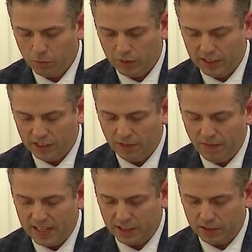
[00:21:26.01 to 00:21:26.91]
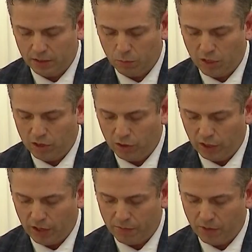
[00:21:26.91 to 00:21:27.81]
With this investment, we are
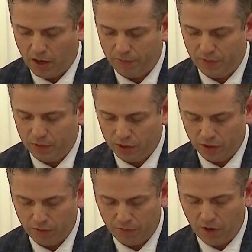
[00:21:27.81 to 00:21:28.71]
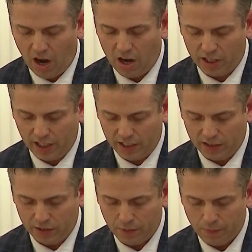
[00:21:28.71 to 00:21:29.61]
looking for our future for our
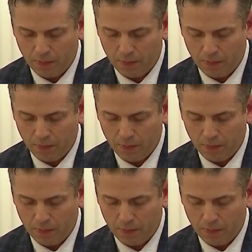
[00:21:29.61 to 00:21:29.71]
kids.